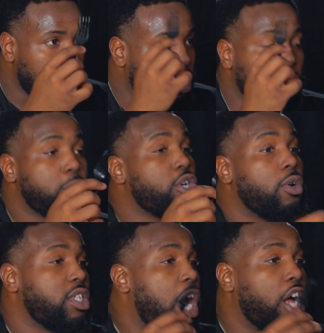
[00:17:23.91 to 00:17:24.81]
You chose
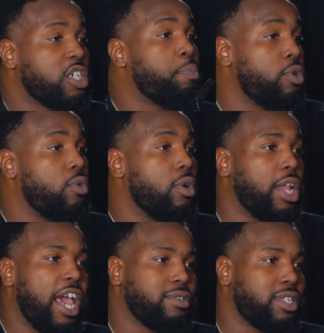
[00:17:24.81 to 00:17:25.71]
the entrepreneur
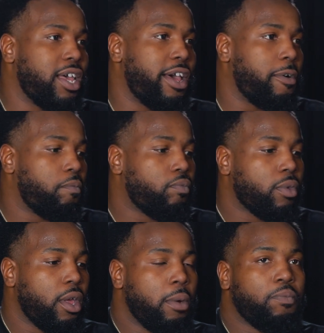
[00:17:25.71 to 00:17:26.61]
lifestyle.
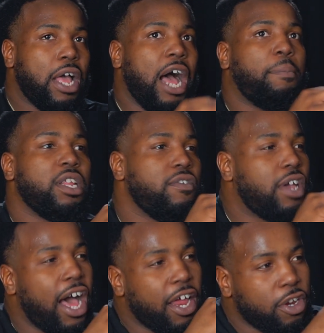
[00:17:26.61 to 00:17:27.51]
I believe
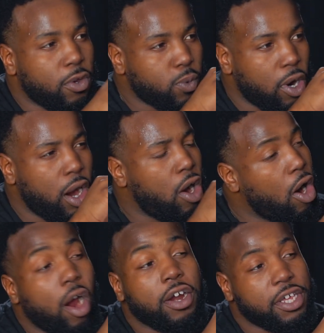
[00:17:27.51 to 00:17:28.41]
God knows where our
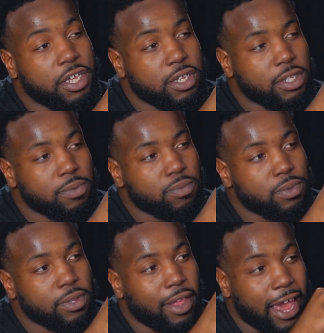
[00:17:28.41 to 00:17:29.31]
heart is
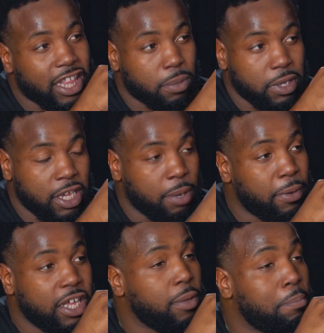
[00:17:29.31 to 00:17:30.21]
at the beginning, but
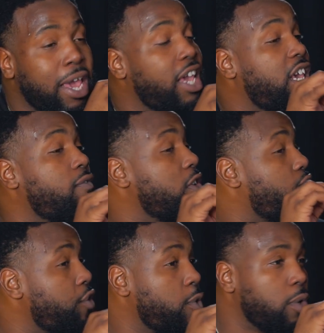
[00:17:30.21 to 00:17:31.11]
he may give us
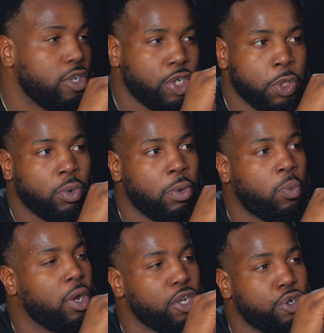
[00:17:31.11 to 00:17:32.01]
free will to choose what we
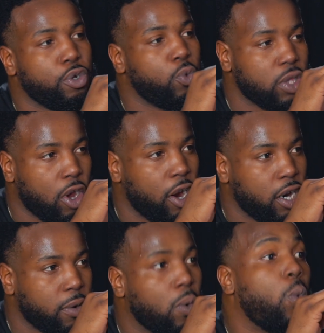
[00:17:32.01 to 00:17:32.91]
want to do with
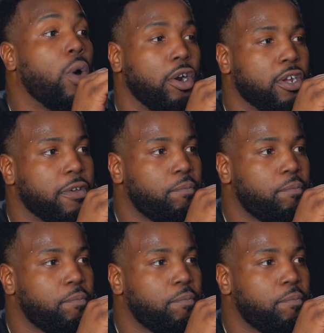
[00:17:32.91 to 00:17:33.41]
our work.